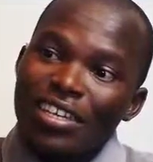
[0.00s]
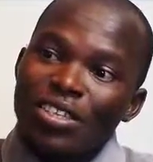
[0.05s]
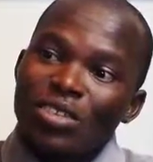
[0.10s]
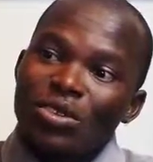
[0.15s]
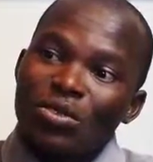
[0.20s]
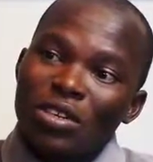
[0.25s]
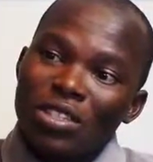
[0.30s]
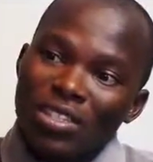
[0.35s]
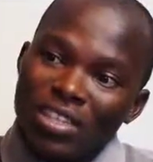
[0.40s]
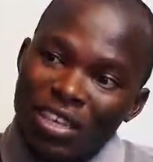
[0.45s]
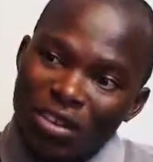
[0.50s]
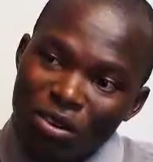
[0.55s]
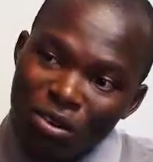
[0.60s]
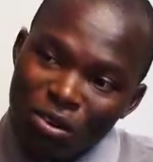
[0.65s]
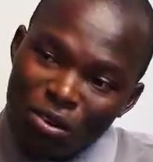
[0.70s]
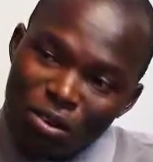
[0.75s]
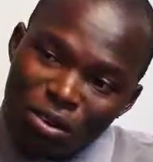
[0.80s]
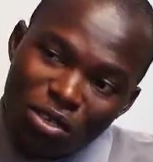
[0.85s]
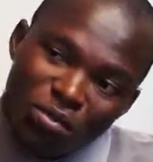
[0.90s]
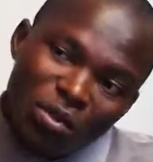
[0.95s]
So when the
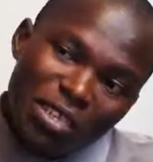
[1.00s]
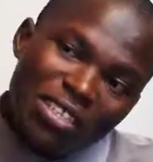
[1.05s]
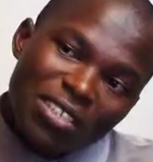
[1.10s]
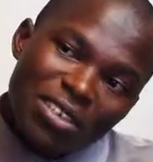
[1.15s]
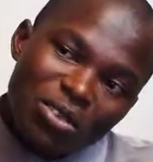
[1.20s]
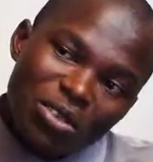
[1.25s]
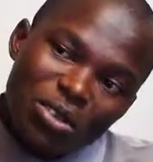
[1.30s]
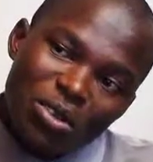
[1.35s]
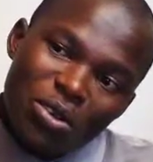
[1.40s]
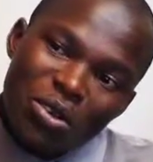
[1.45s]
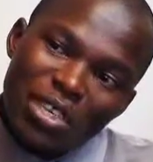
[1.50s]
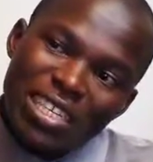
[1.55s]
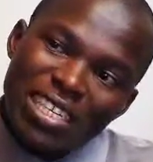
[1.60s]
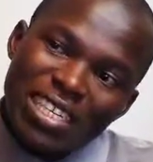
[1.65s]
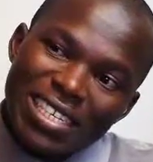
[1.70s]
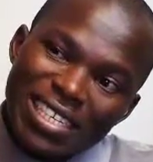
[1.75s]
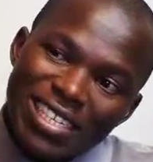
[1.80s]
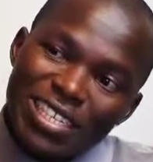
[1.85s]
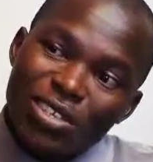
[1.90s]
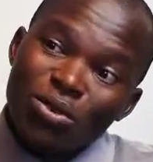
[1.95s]
glucose passes out through your
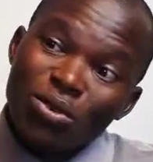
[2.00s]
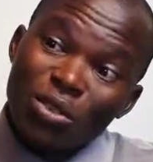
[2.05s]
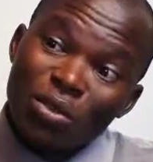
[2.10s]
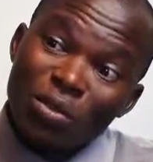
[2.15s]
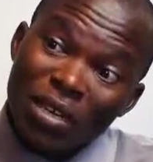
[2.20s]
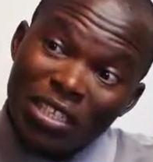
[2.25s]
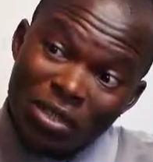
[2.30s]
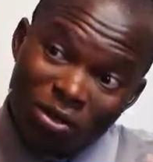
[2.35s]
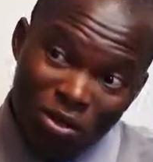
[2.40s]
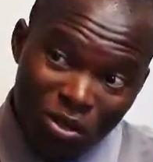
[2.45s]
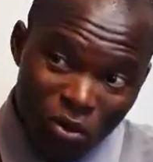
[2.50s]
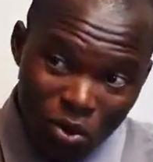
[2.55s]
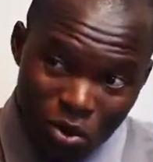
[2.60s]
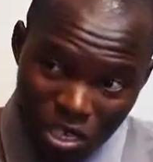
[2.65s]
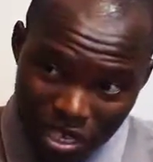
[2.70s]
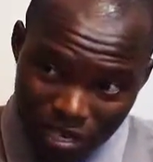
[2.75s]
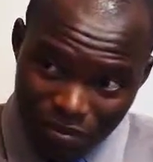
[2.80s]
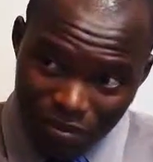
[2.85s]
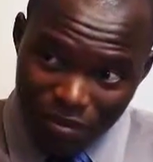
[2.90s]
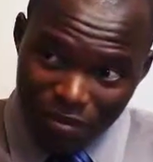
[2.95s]
kidney, it also passes with
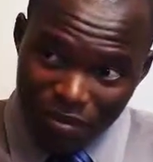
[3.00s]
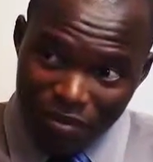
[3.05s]
water.